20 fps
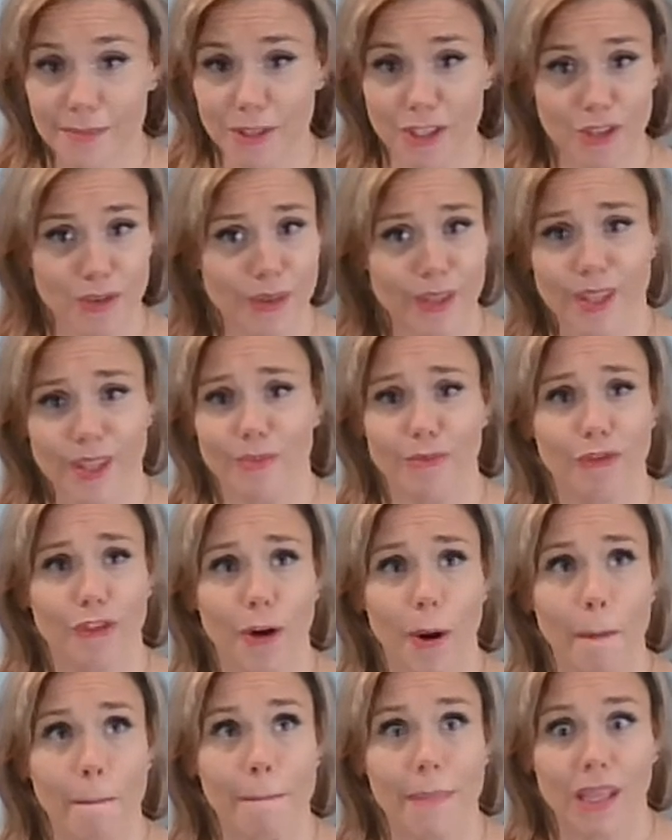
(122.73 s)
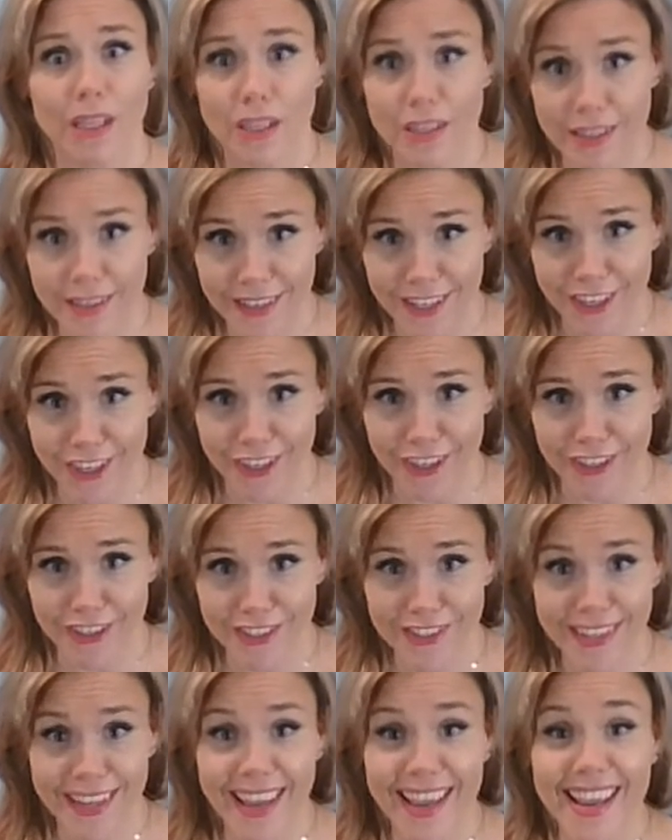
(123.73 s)
been doing them for a million
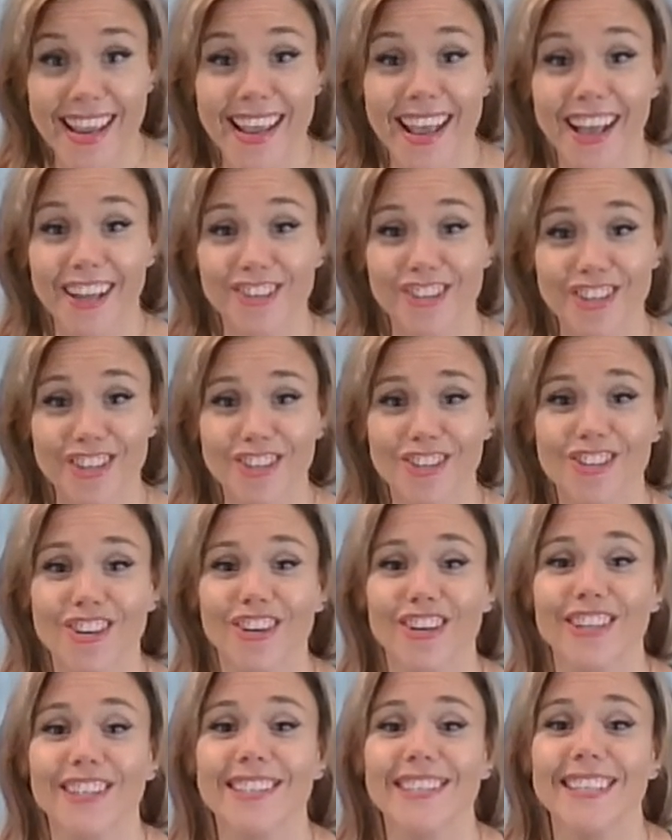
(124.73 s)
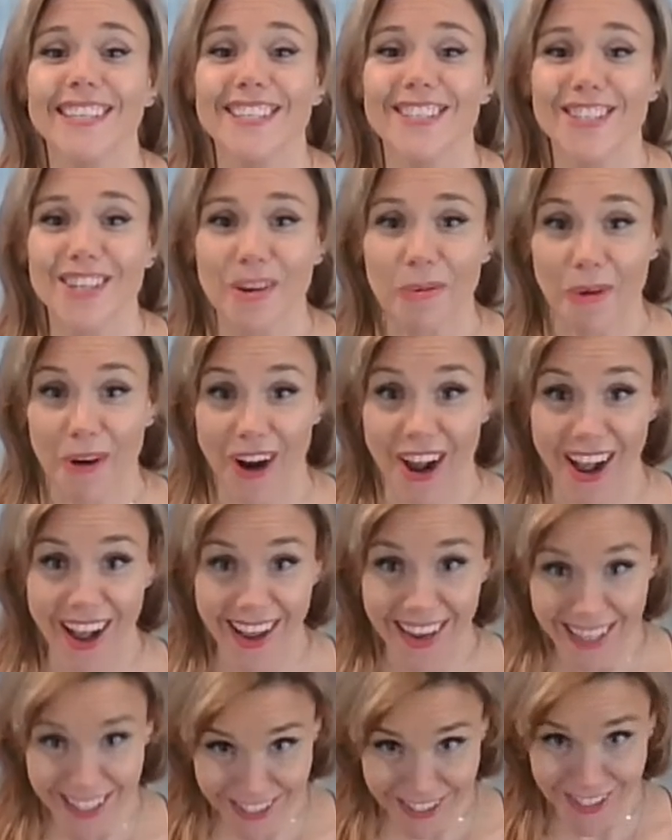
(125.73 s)
years. He actually started teaching where
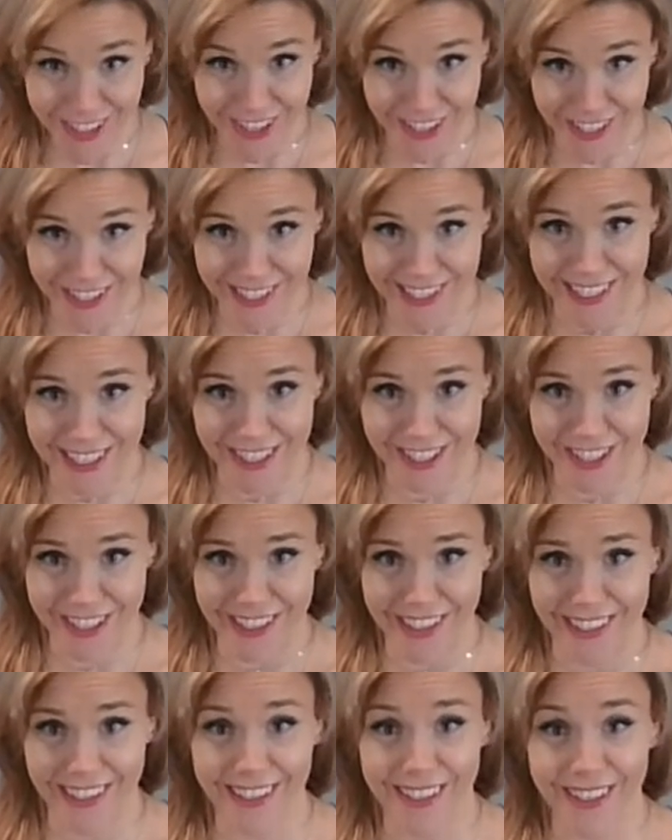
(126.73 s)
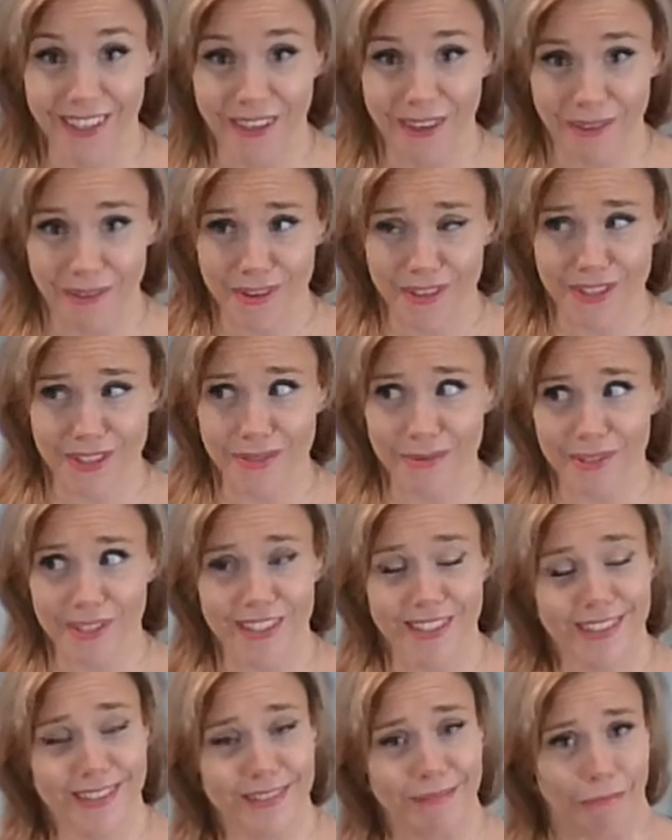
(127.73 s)
I started teaching, which
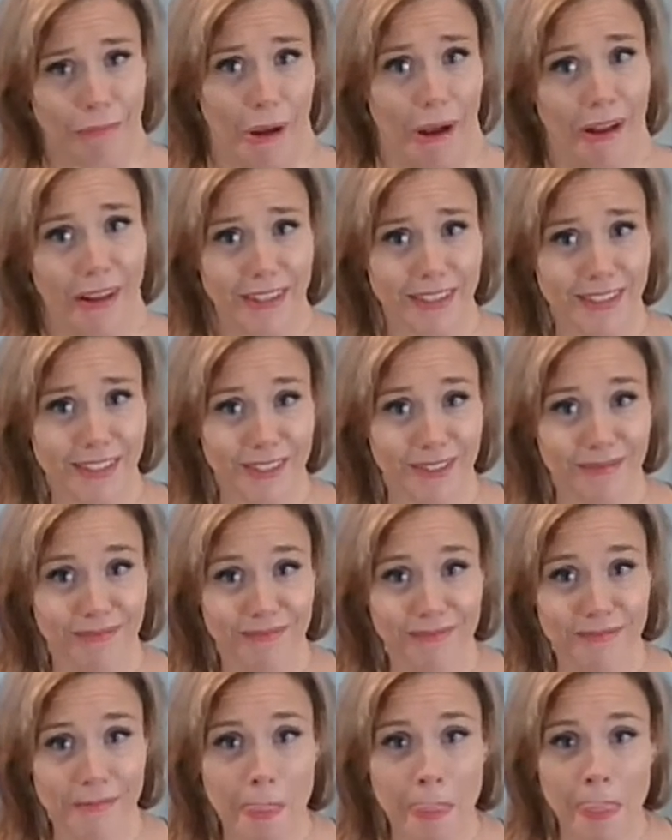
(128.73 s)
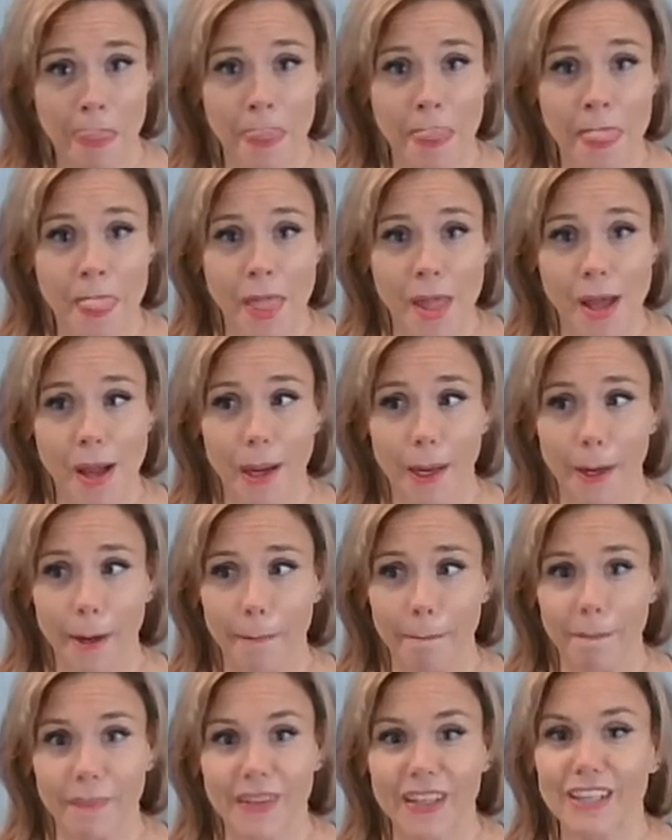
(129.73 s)
was awesome.
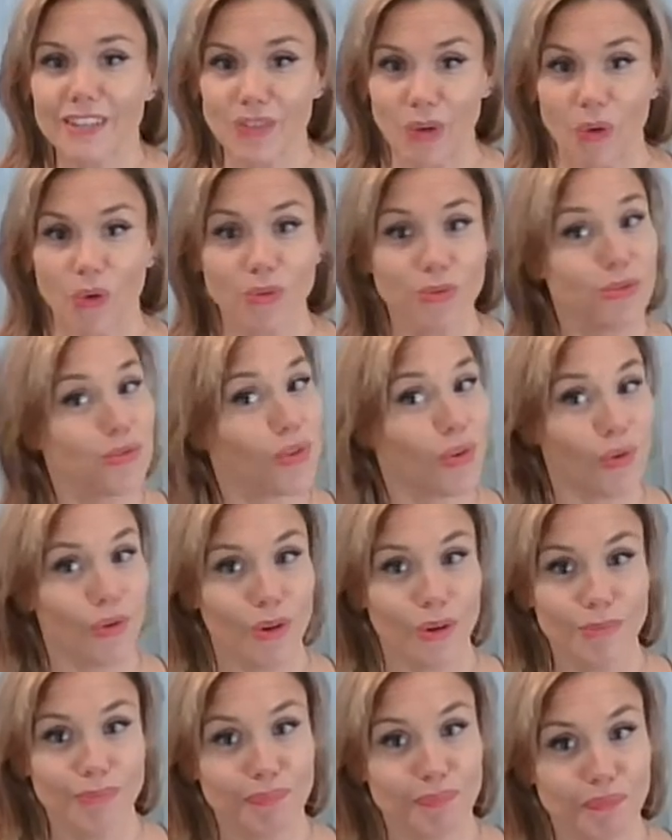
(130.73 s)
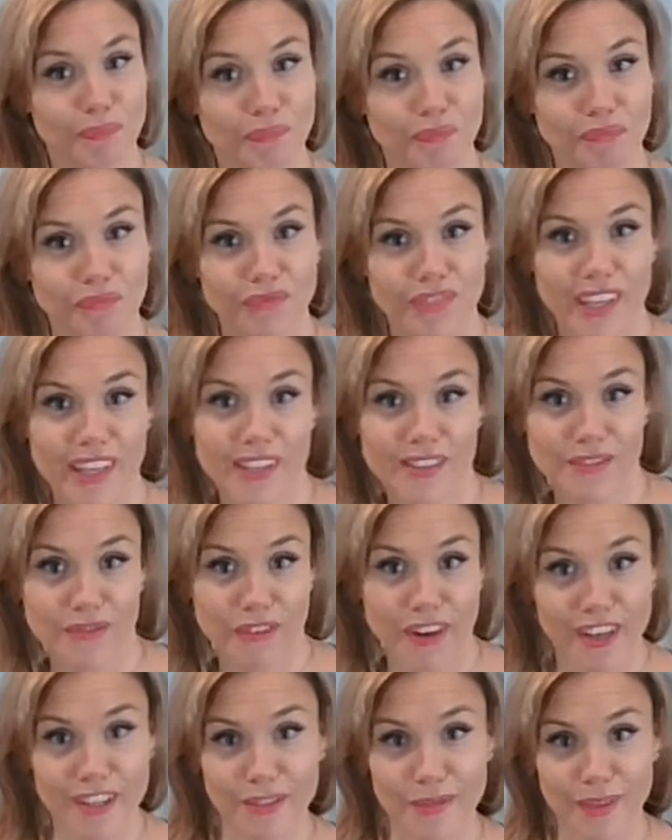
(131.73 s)
He's old school. He's
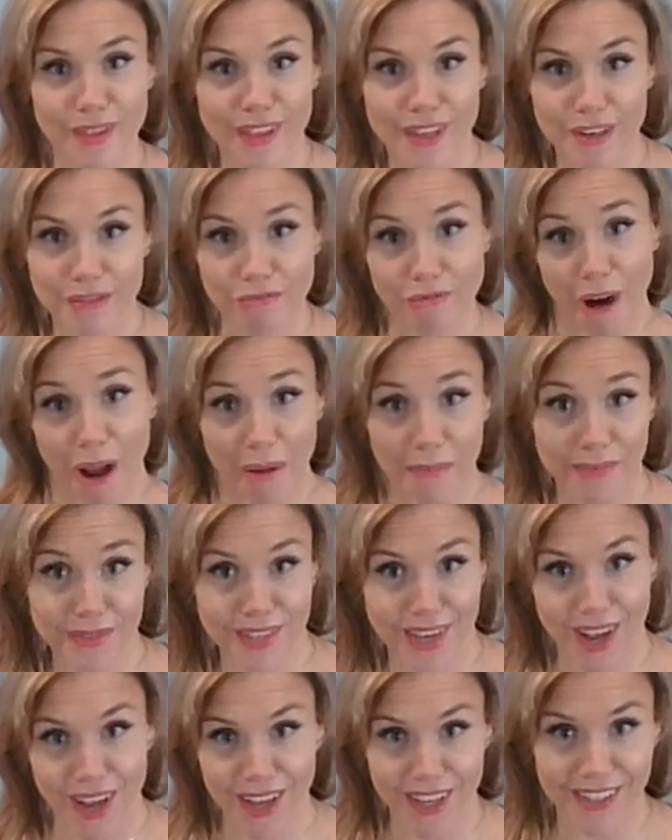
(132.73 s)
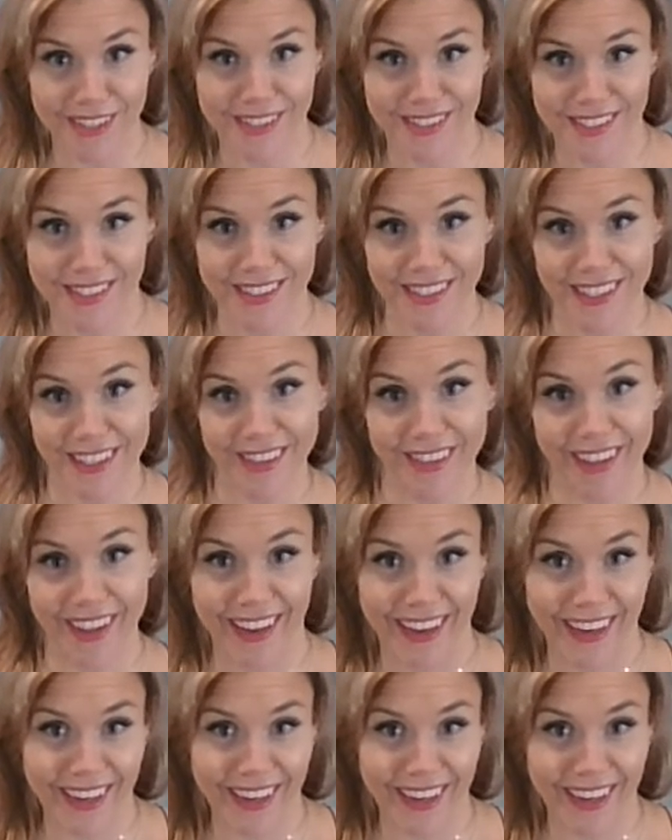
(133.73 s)
friends with like Ram Dass and